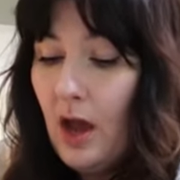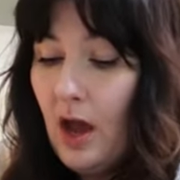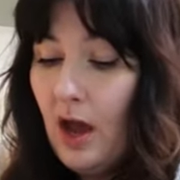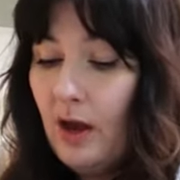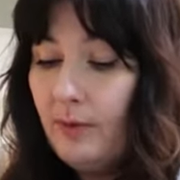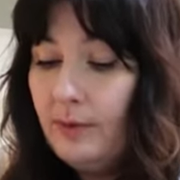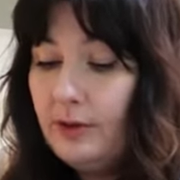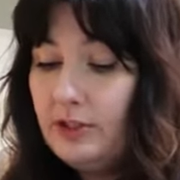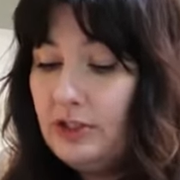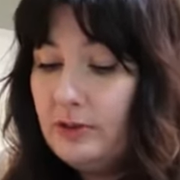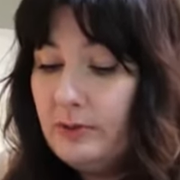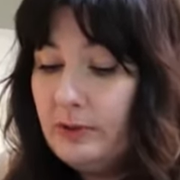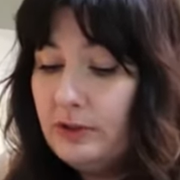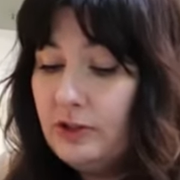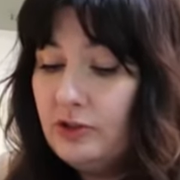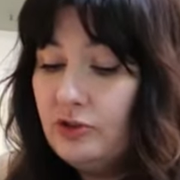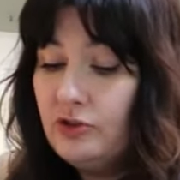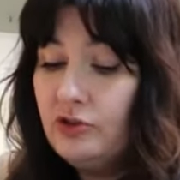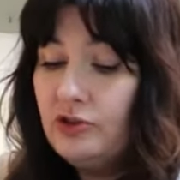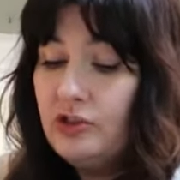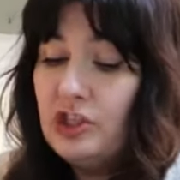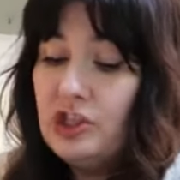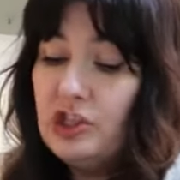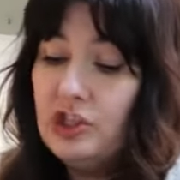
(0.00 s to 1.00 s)
I would do it the
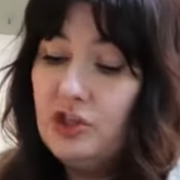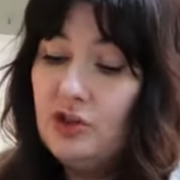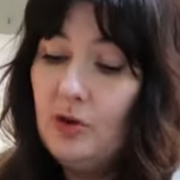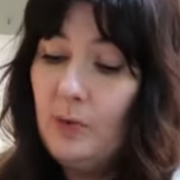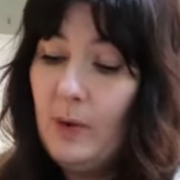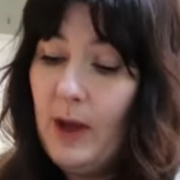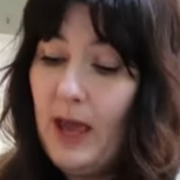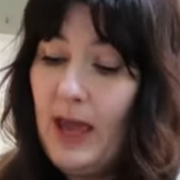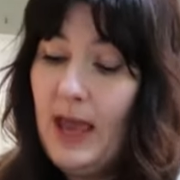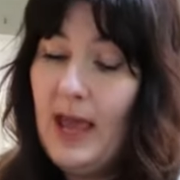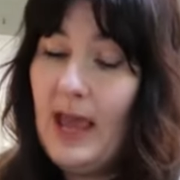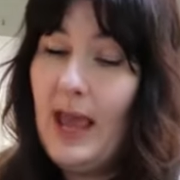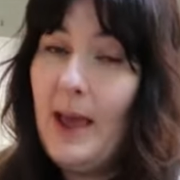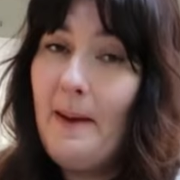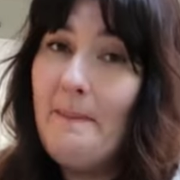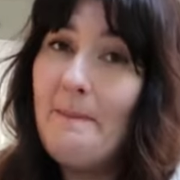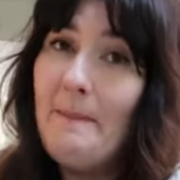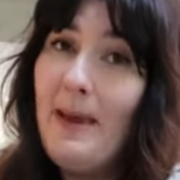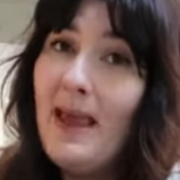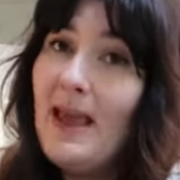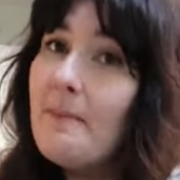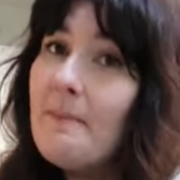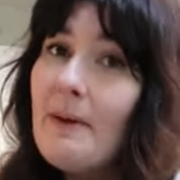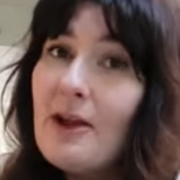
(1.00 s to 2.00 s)
traditional way and
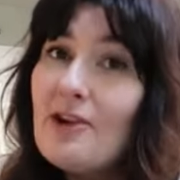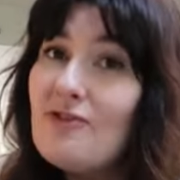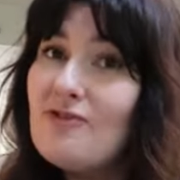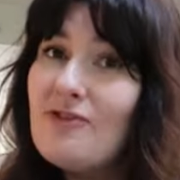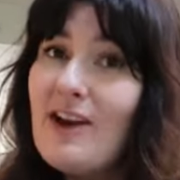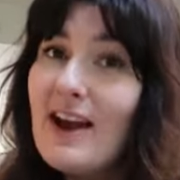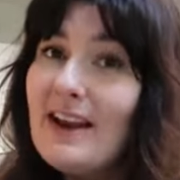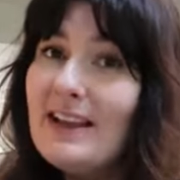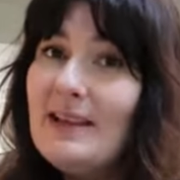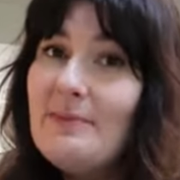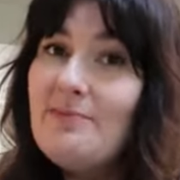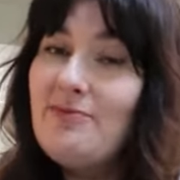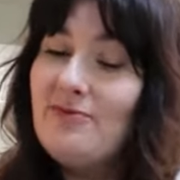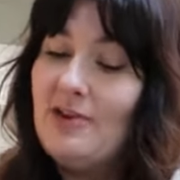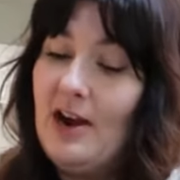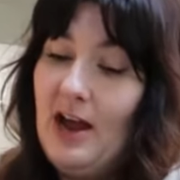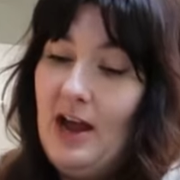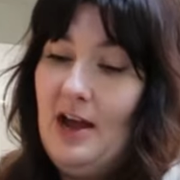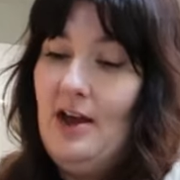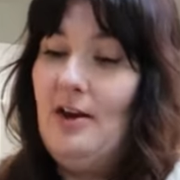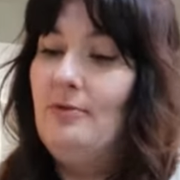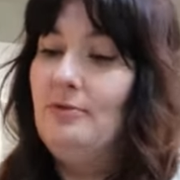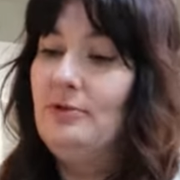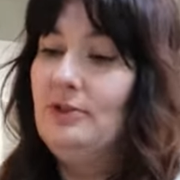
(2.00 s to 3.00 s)
make my granny
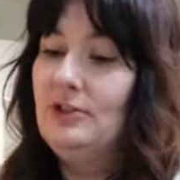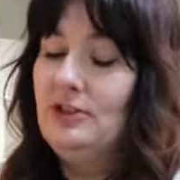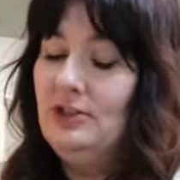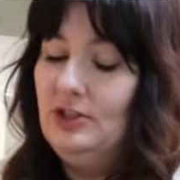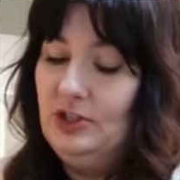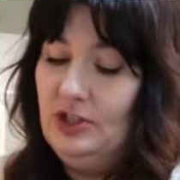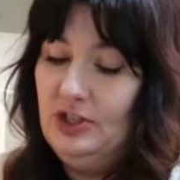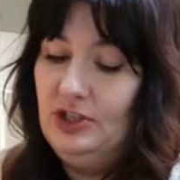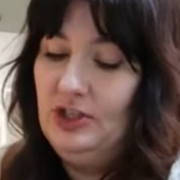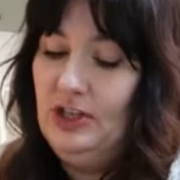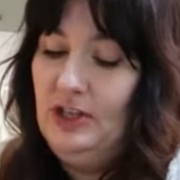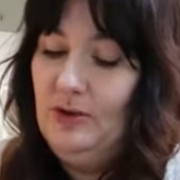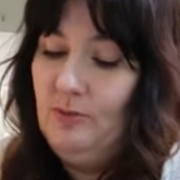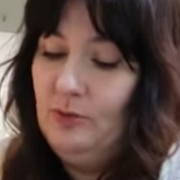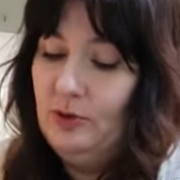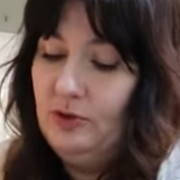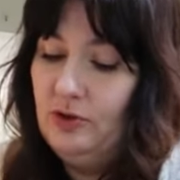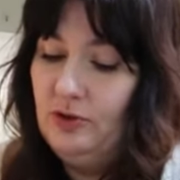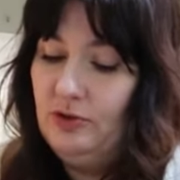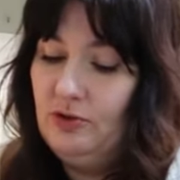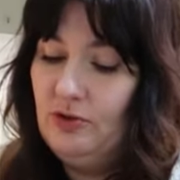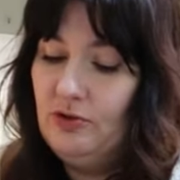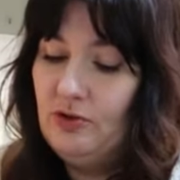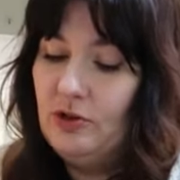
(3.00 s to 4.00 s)
proud because she
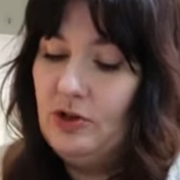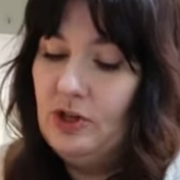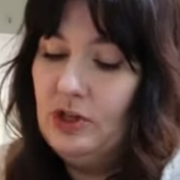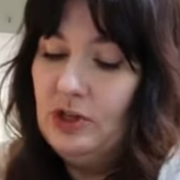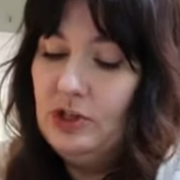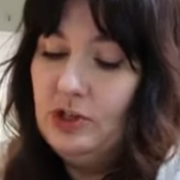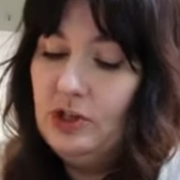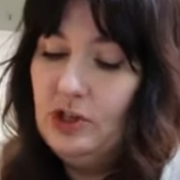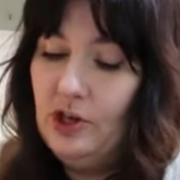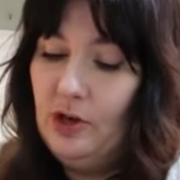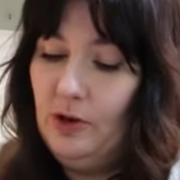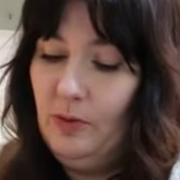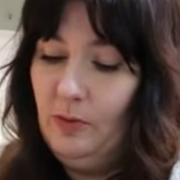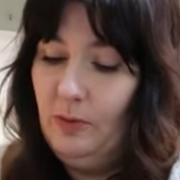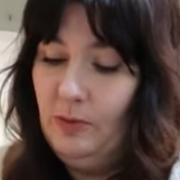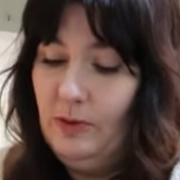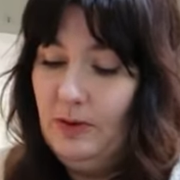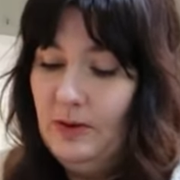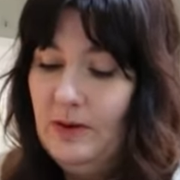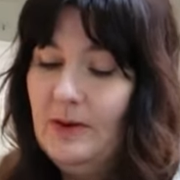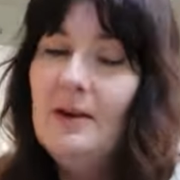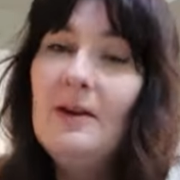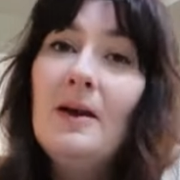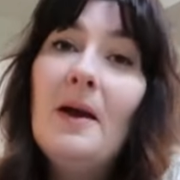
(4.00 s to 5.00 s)
would not condone
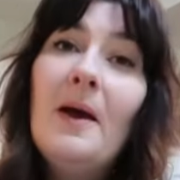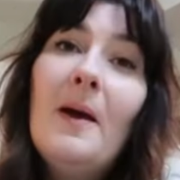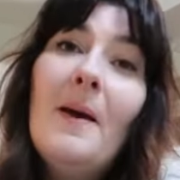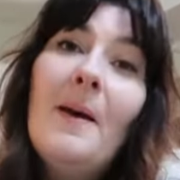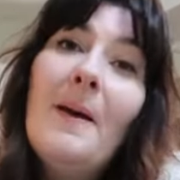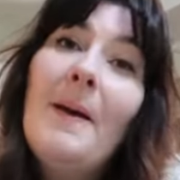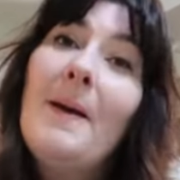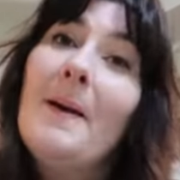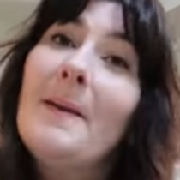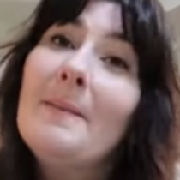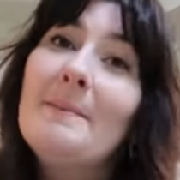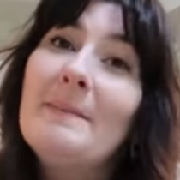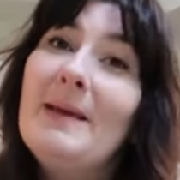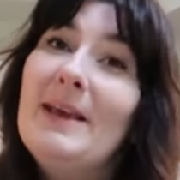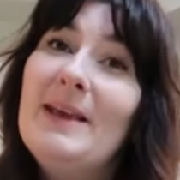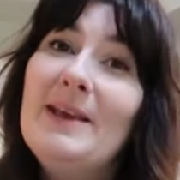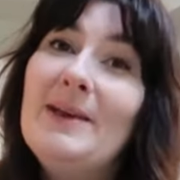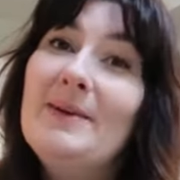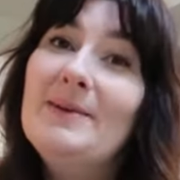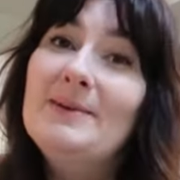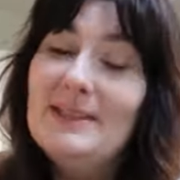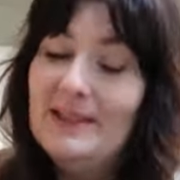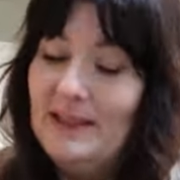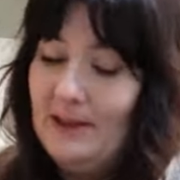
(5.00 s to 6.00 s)
me
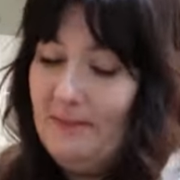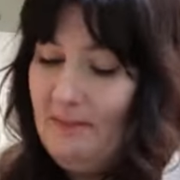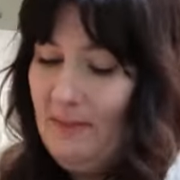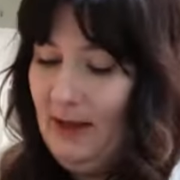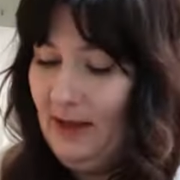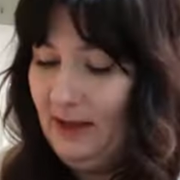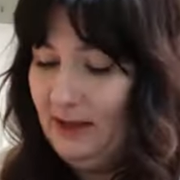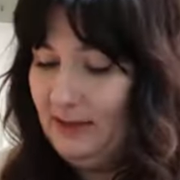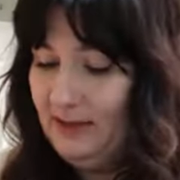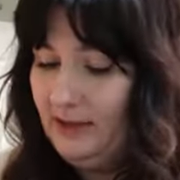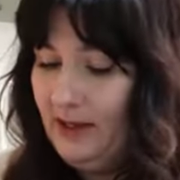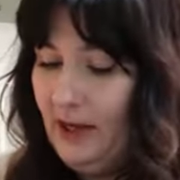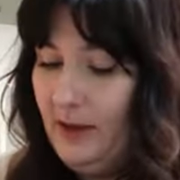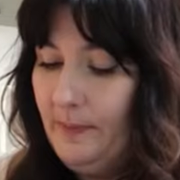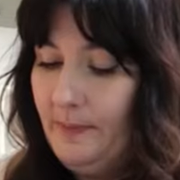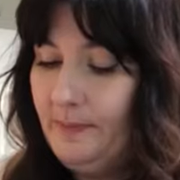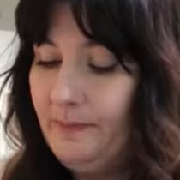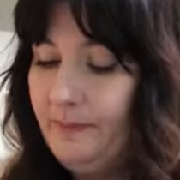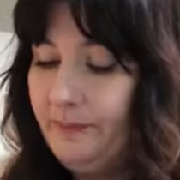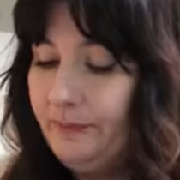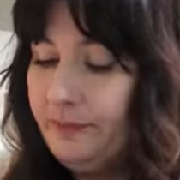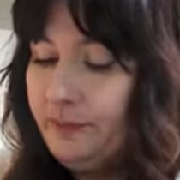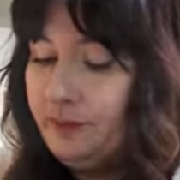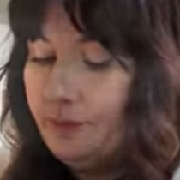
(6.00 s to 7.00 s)
using the mixer.
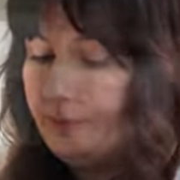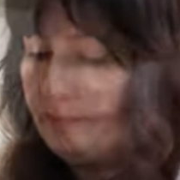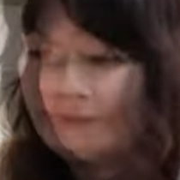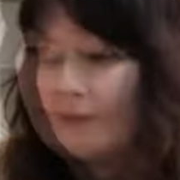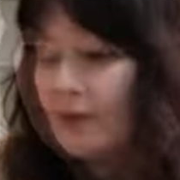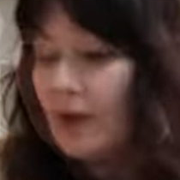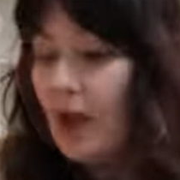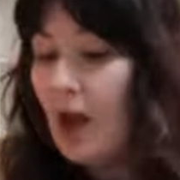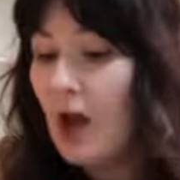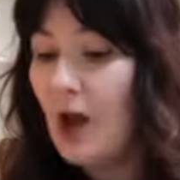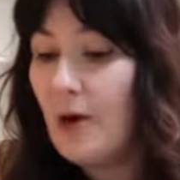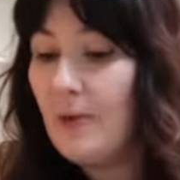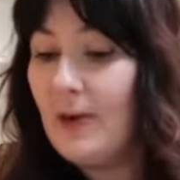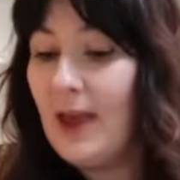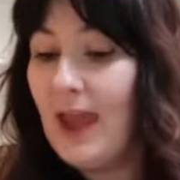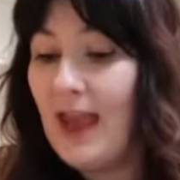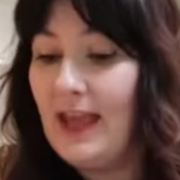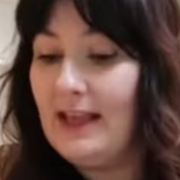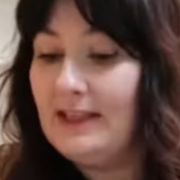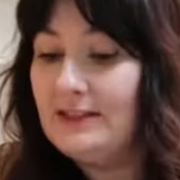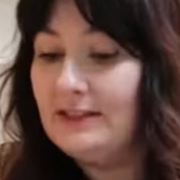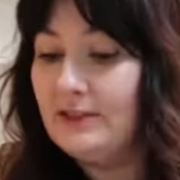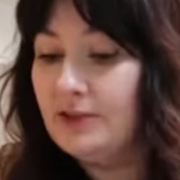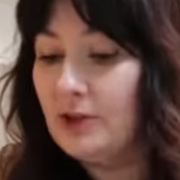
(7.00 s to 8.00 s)

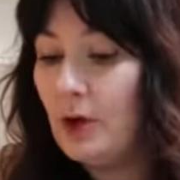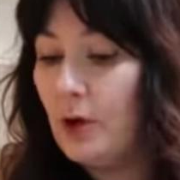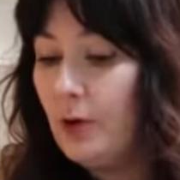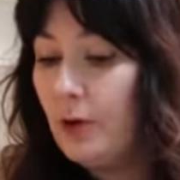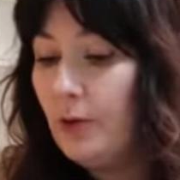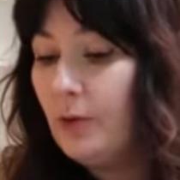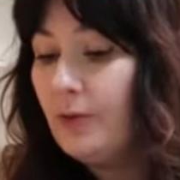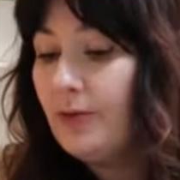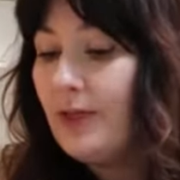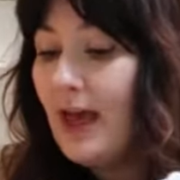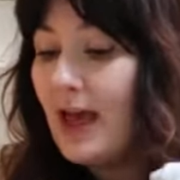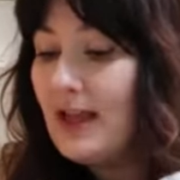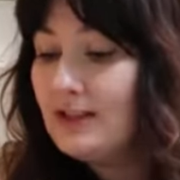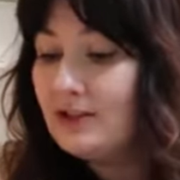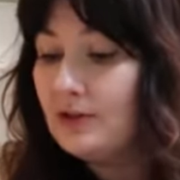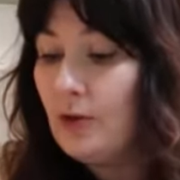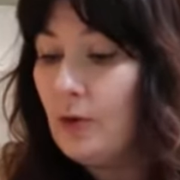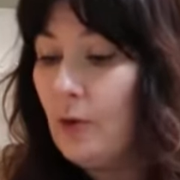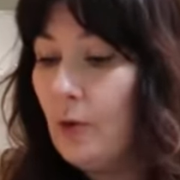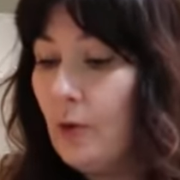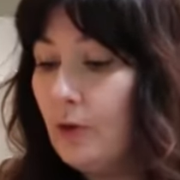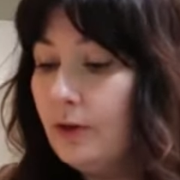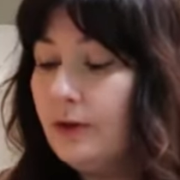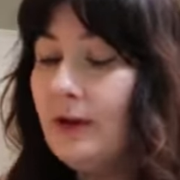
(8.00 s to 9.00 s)
Okay, so that's
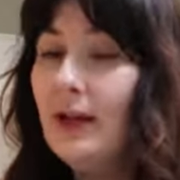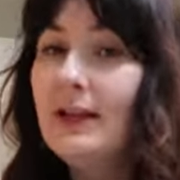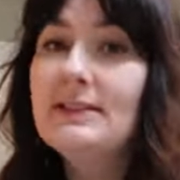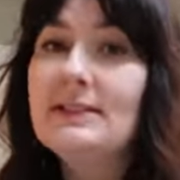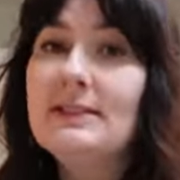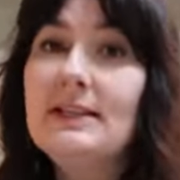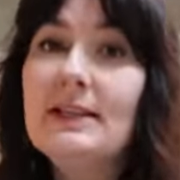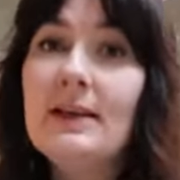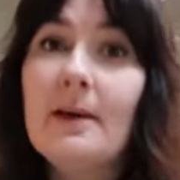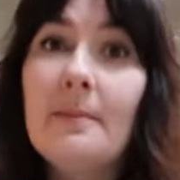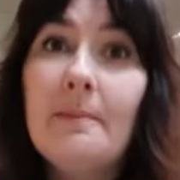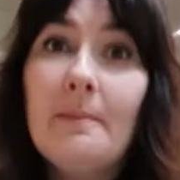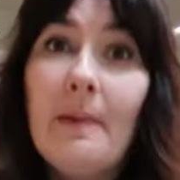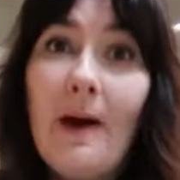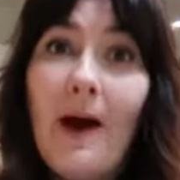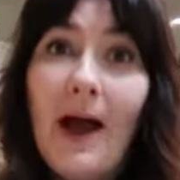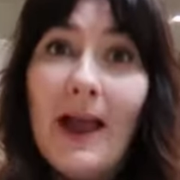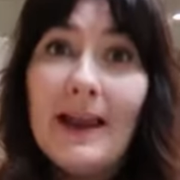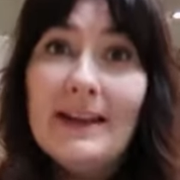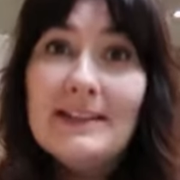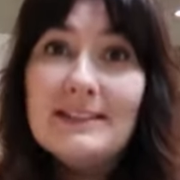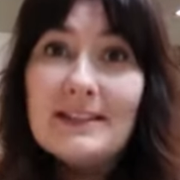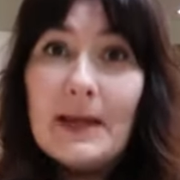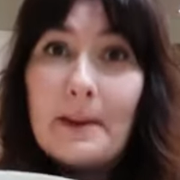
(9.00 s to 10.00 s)
all nicely
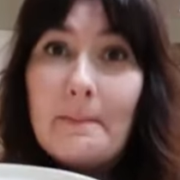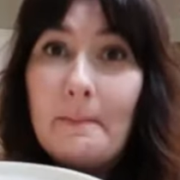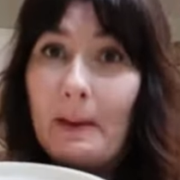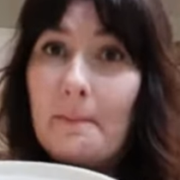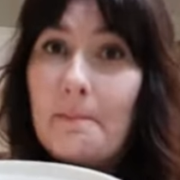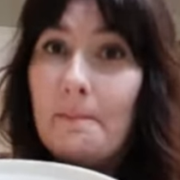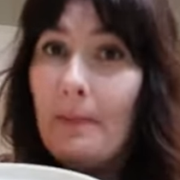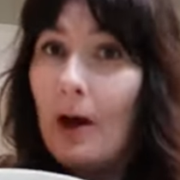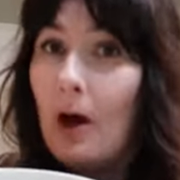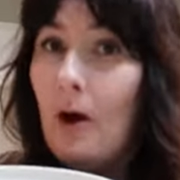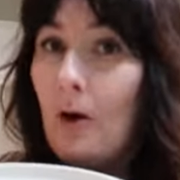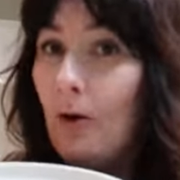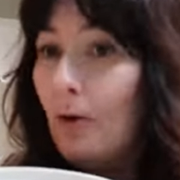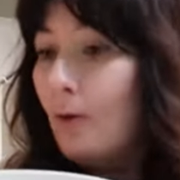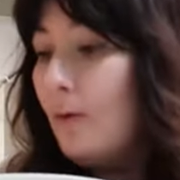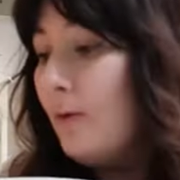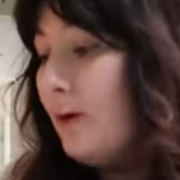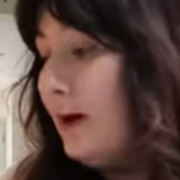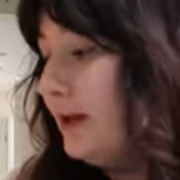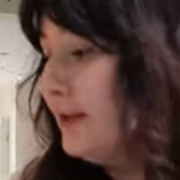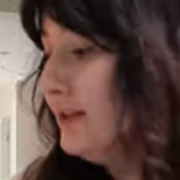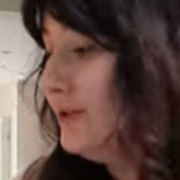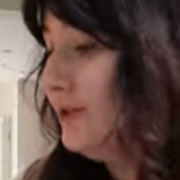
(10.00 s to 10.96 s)
combined in my bowl.